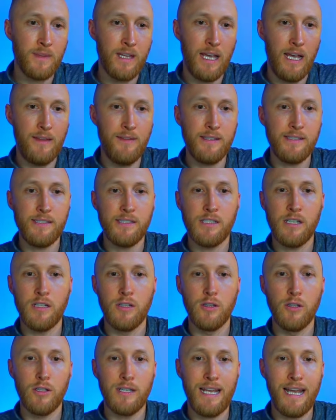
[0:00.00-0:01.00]
And this is gonna
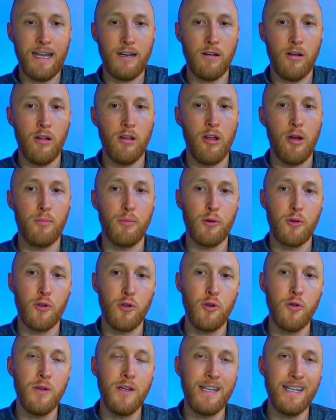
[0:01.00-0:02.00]
look at all
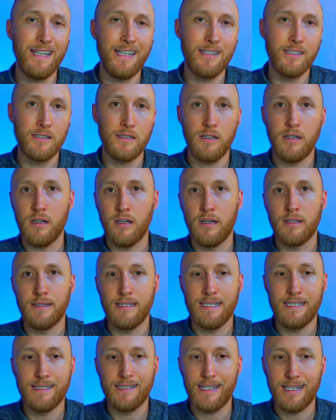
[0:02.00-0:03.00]
opportunities on
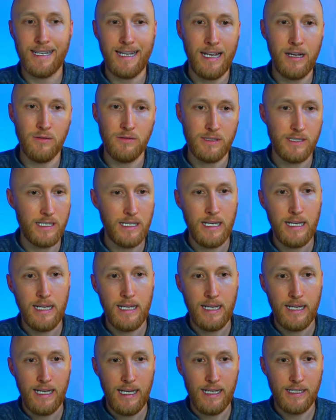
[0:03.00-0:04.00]
this account.
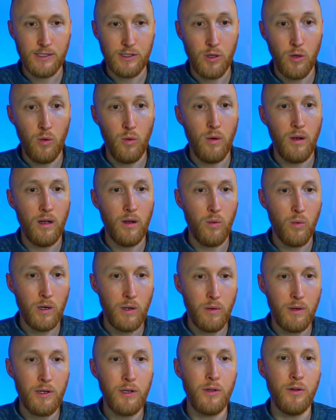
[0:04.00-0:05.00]
And so what I
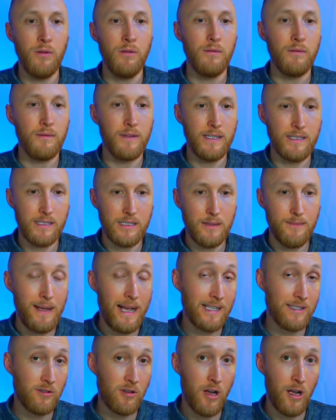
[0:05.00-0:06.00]
wanna do, this is the
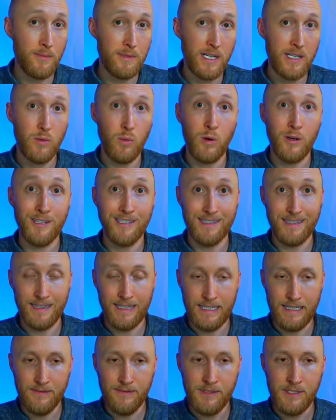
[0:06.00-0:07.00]
master object where it
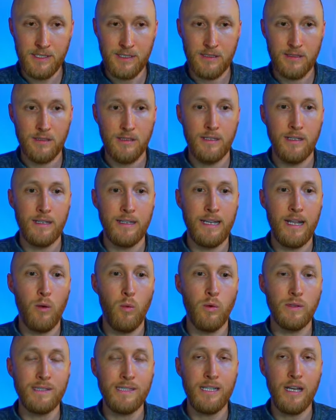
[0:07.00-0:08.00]
lives. Now
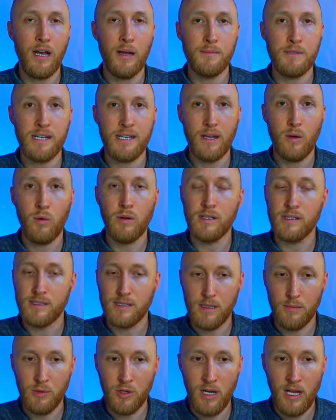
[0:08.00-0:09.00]
what's the object I wanna
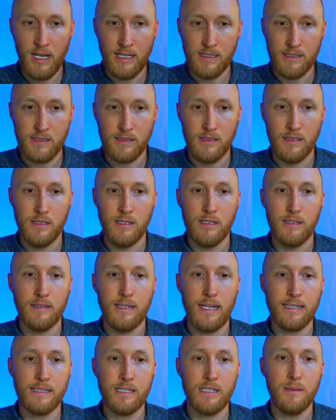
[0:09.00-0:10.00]
summarize?
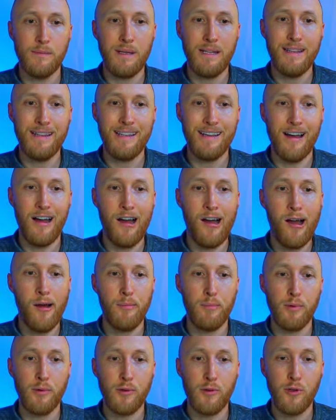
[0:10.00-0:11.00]
That's gonna be the
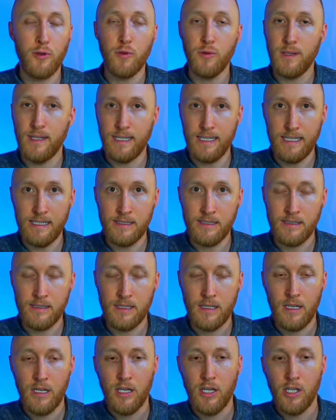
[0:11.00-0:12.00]
opportunities.
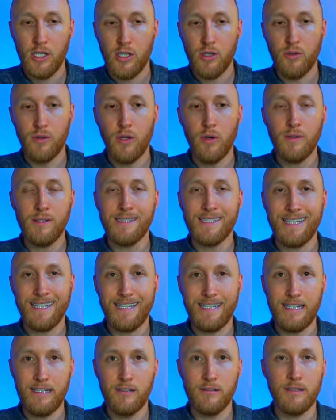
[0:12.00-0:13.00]
You'll notice
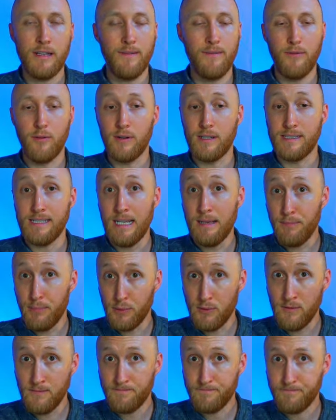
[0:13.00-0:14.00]
here that, for
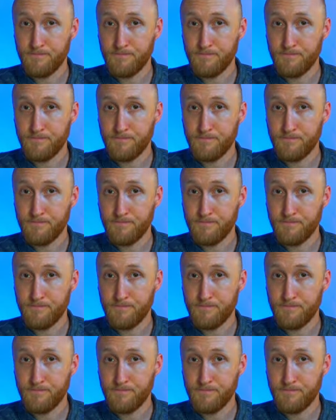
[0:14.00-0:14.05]
example,